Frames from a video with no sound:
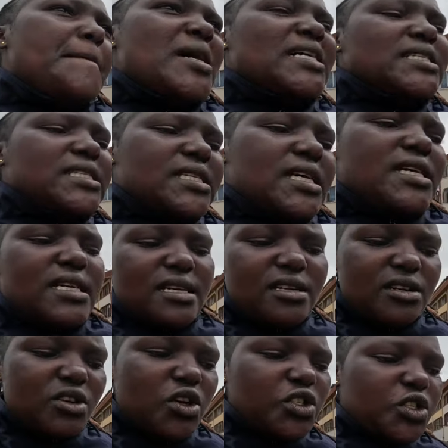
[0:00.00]
but
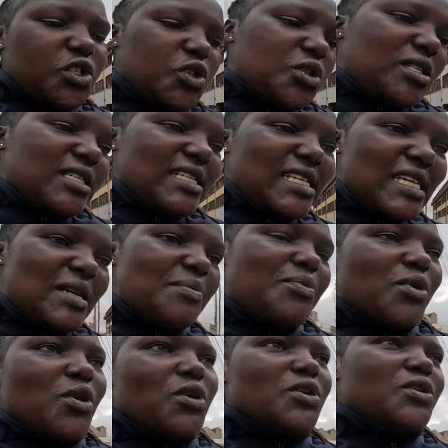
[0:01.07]
not to sleep,
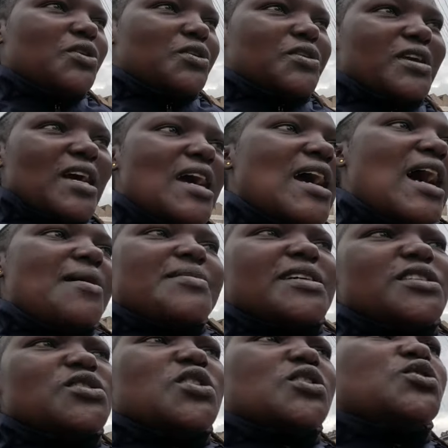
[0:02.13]
or I'm
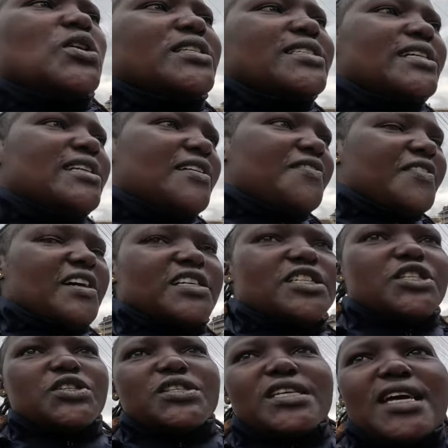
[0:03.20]
just going to attend a
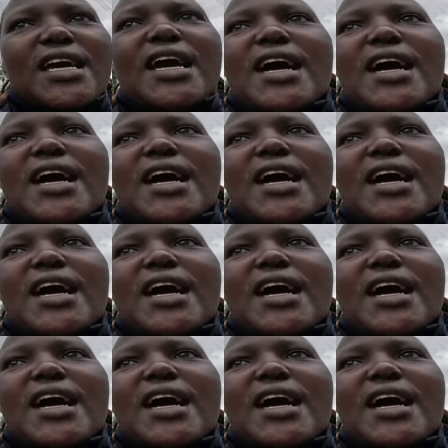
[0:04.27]
function.